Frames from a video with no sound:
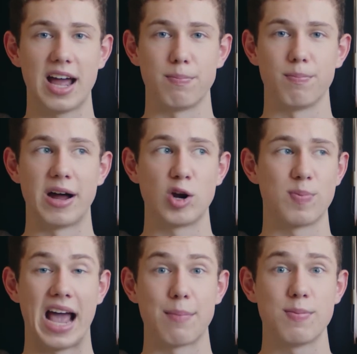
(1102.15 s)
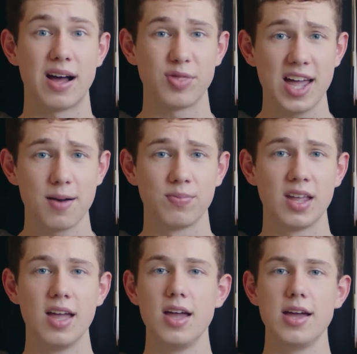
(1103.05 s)
and might not be happy about that.
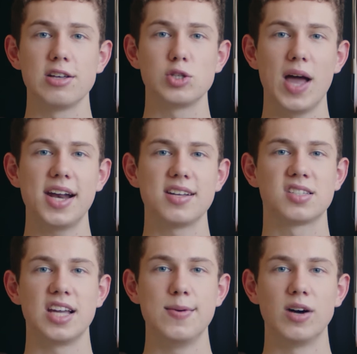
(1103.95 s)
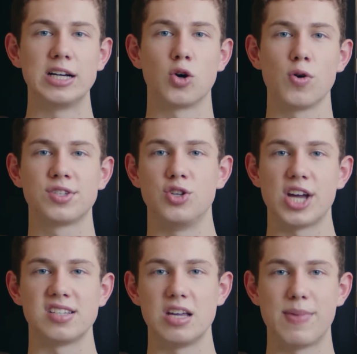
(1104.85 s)
So I added a scene where he talks to Jessie